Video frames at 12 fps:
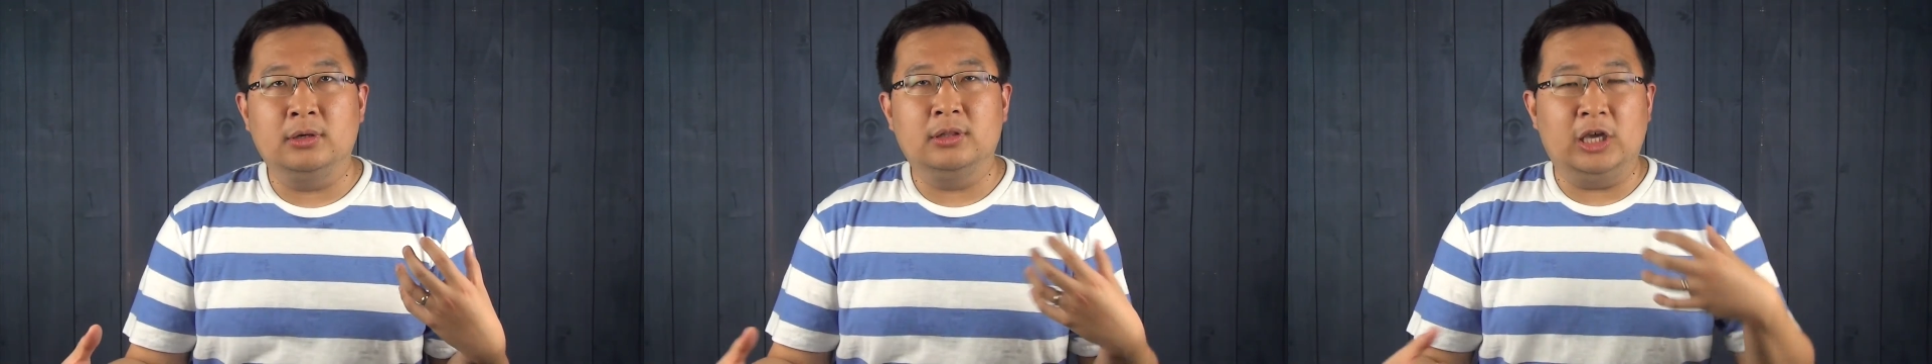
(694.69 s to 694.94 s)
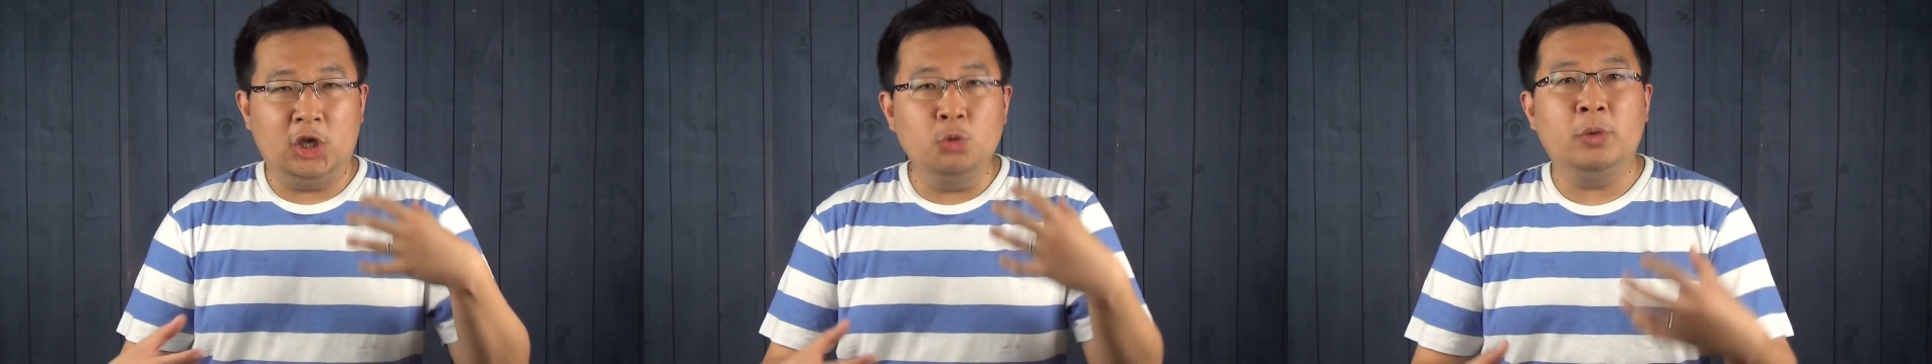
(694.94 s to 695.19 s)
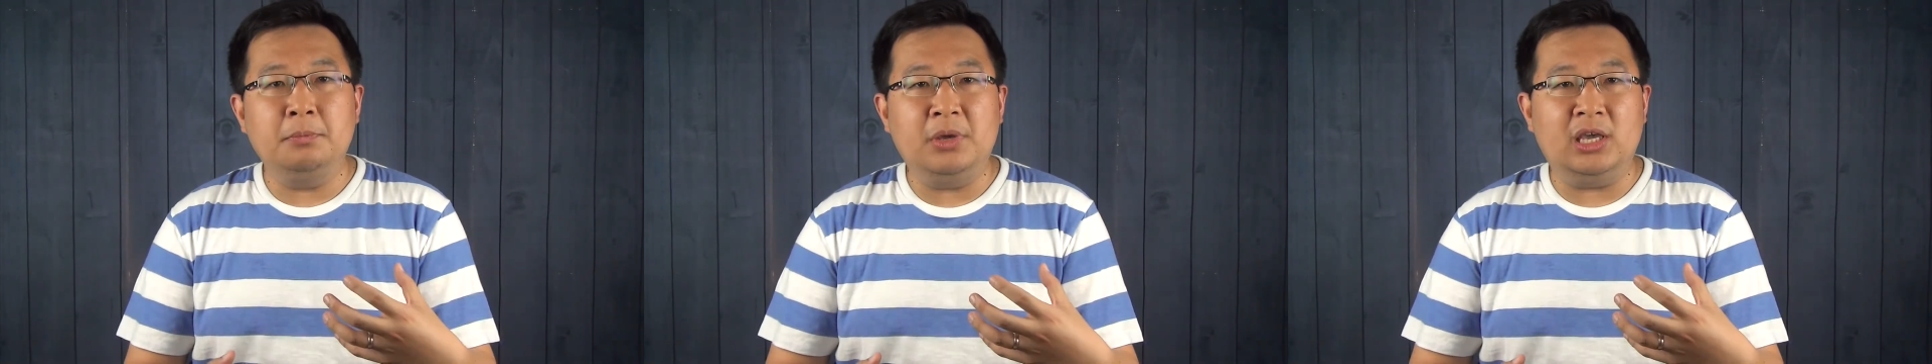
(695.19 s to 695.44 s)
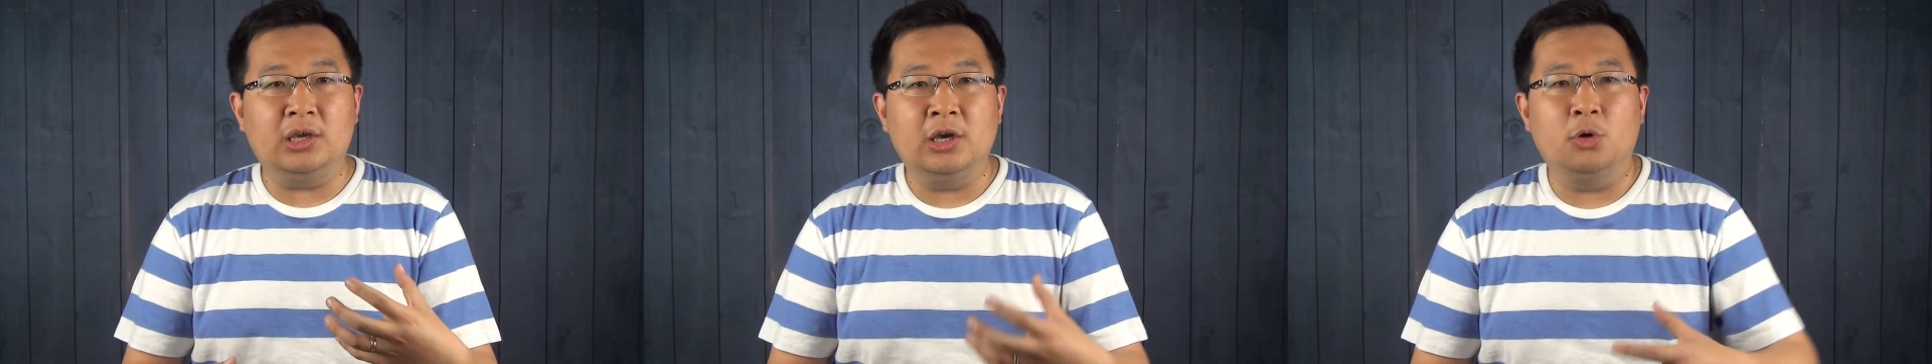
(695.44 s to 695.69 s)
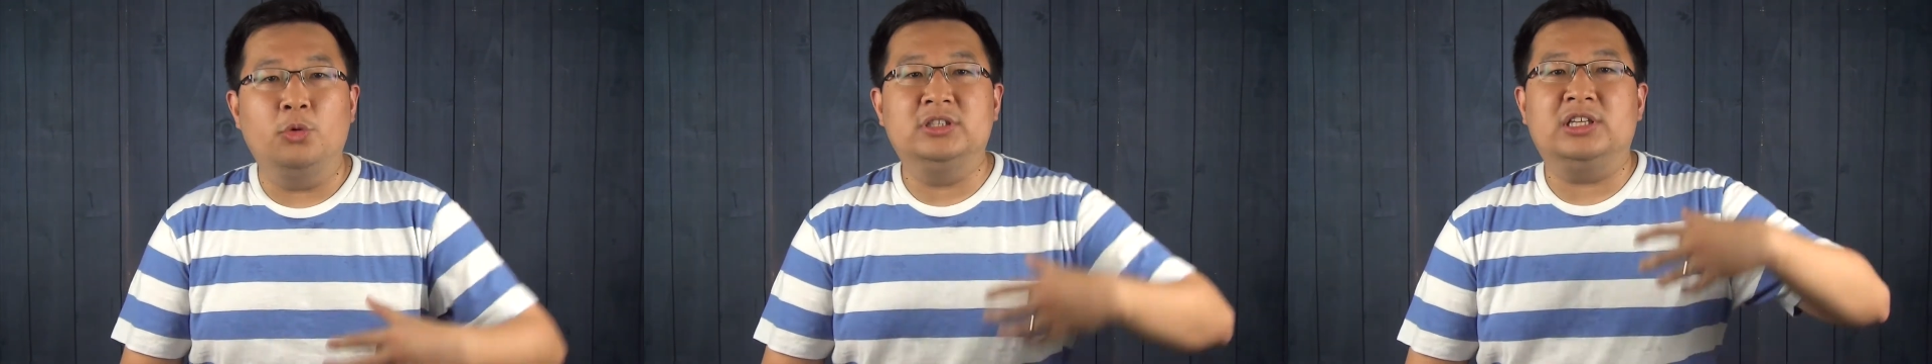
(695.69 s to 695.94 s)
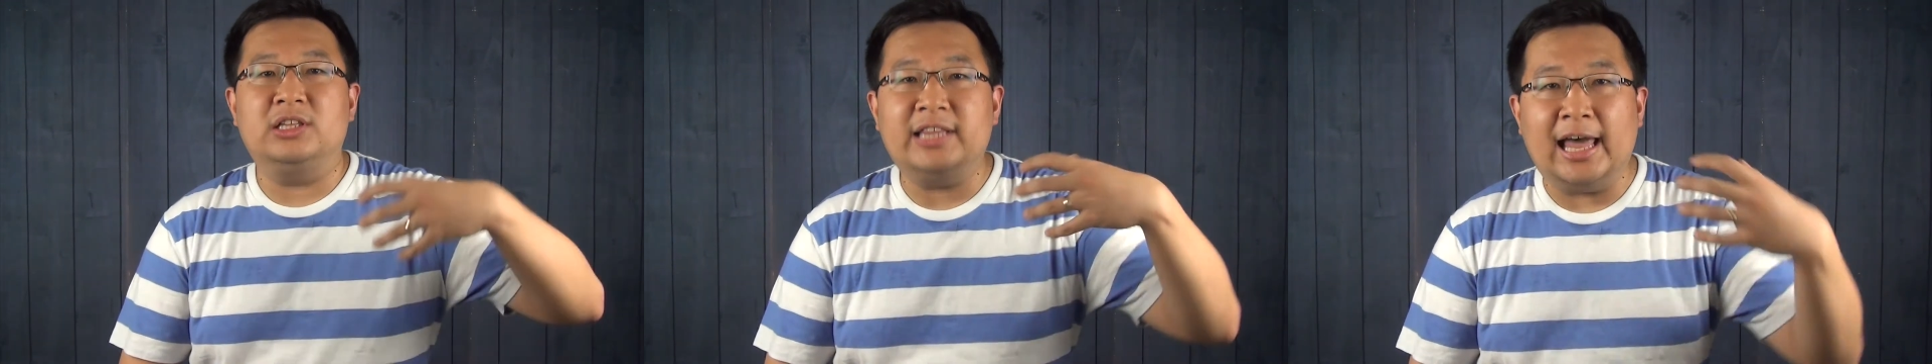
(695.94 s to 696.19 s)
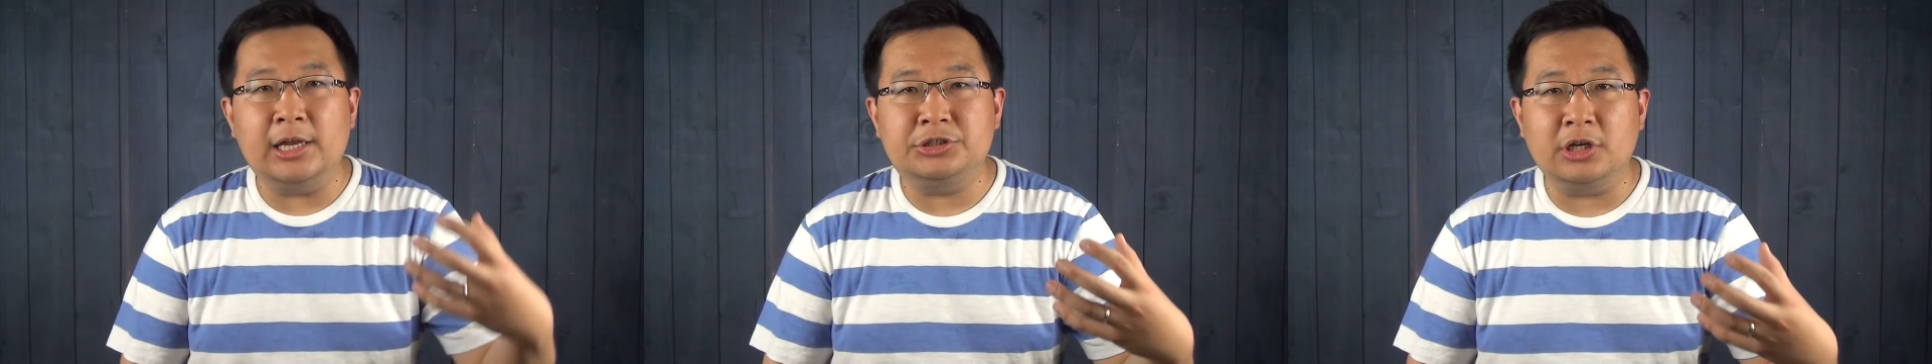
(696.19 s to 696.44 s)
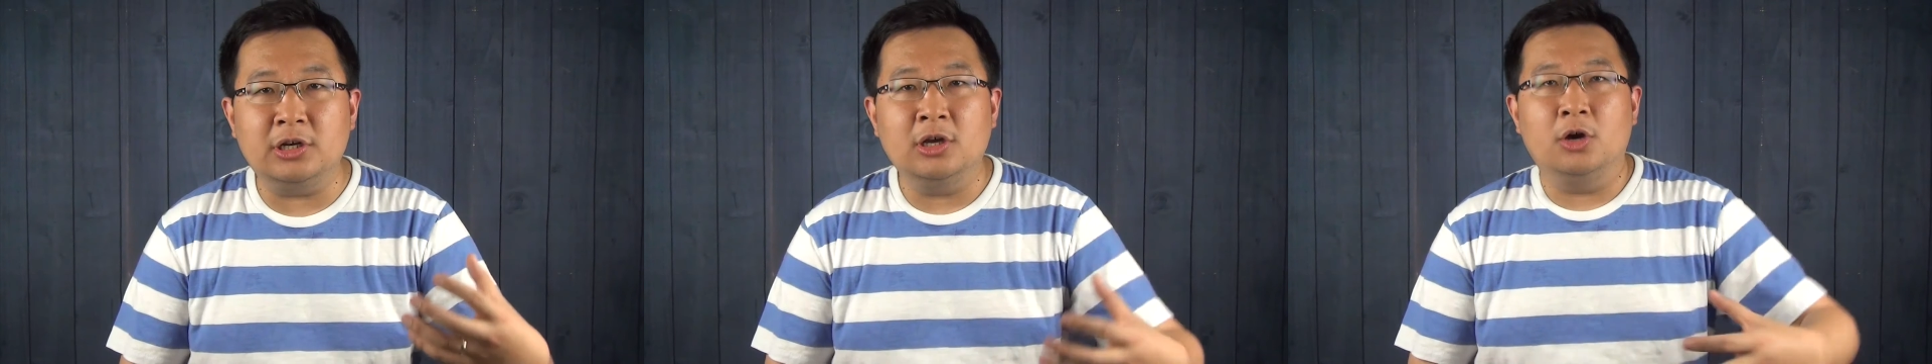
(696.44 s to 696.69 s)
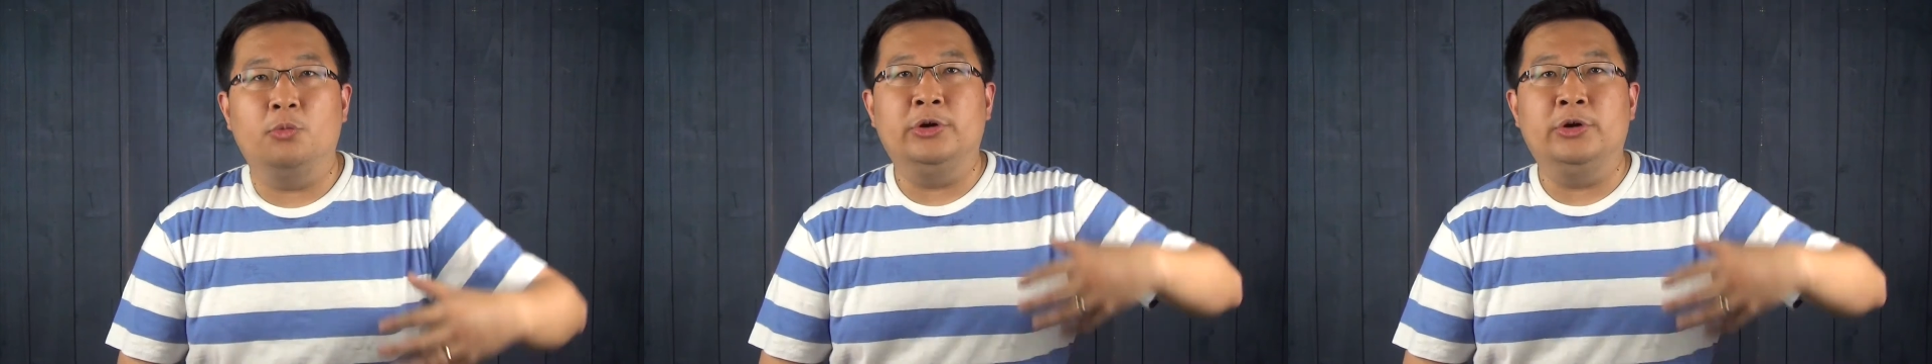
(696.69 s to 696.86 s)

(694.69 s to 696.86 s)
The human being who is intelligent,